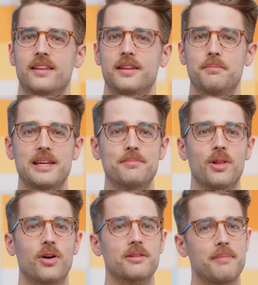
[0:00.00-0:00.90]
The meme
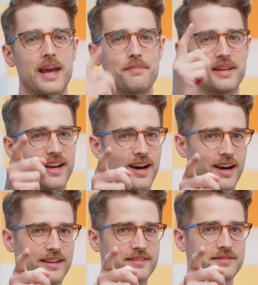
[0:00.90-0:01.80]
lord may be
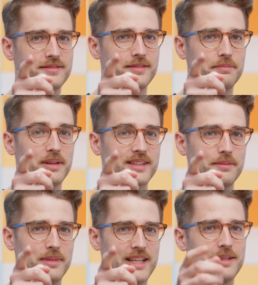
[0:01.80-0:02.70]
gone, but the
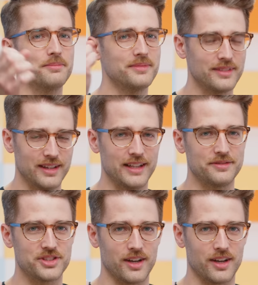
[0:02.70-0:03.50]
meme lives